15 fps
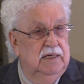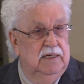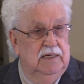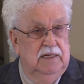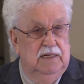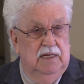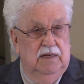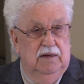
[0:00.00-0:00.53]

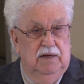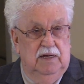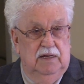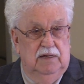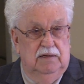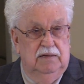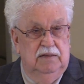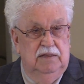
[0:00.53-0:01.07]
You know,
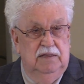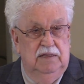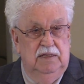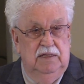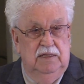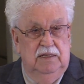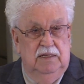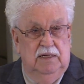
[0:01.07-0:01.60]
uh,
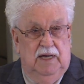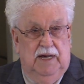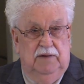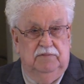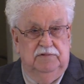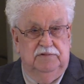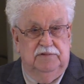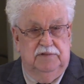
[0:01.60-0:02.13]
I
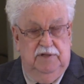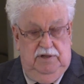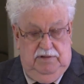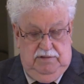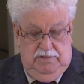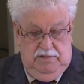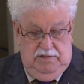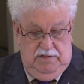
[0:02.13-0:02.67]
was
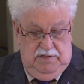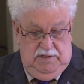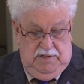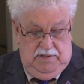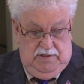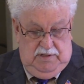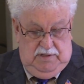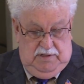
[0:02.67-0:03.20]
here
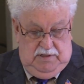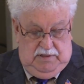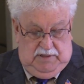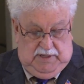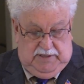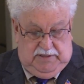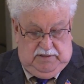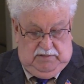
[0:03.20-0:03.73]

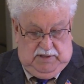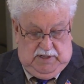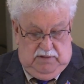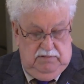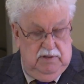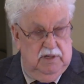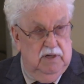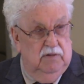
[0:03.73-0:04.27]
not too
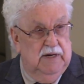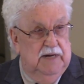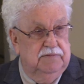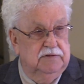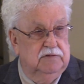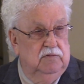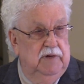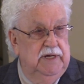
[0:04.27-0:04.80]
long ago, I
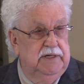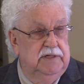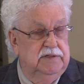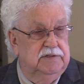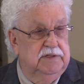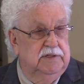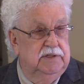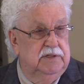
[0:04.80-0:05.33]
was
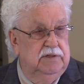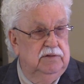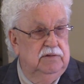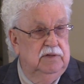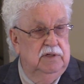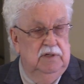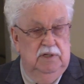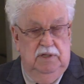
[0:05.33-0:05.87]
witnessing
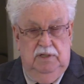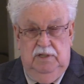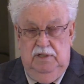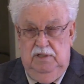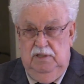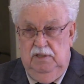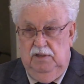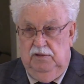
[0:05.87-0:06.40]
to
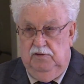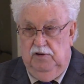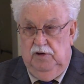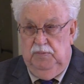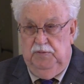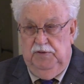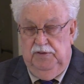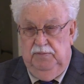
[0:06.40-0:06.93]
a
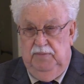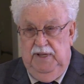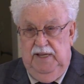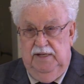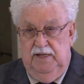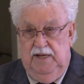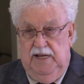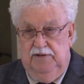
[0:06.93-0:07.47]
group of the
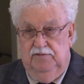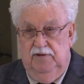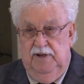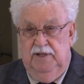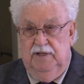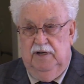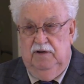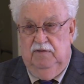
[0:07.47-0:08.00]
men that I
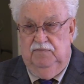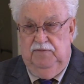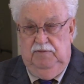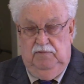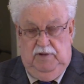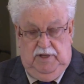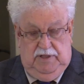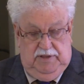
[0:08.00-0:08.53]
drank coffee
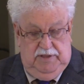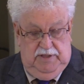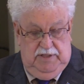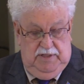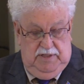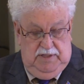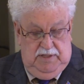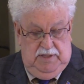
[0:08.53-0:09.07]
with.
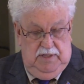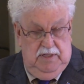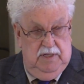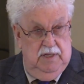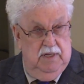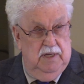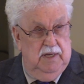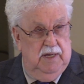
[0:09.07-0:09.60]

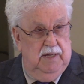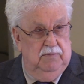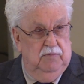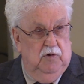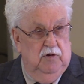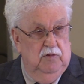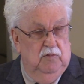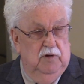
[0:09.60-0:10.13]
And
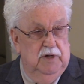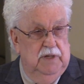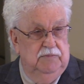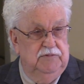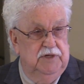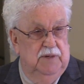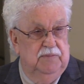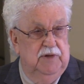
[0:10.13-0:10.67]
boy, one of
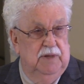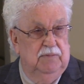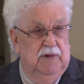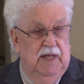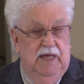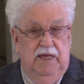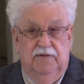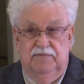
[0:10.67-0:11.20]
them jumped up and
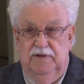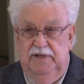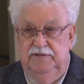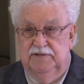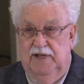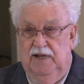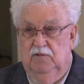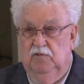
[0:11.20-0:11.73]
left, and he
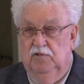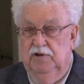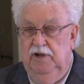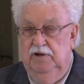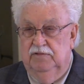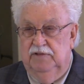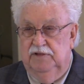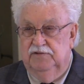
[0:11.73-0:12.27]
said, I don't want to
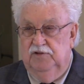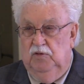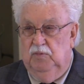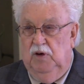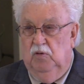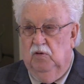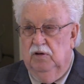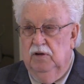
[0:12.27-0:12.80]
hear this no
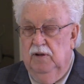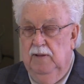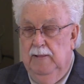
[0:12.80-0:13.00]
more.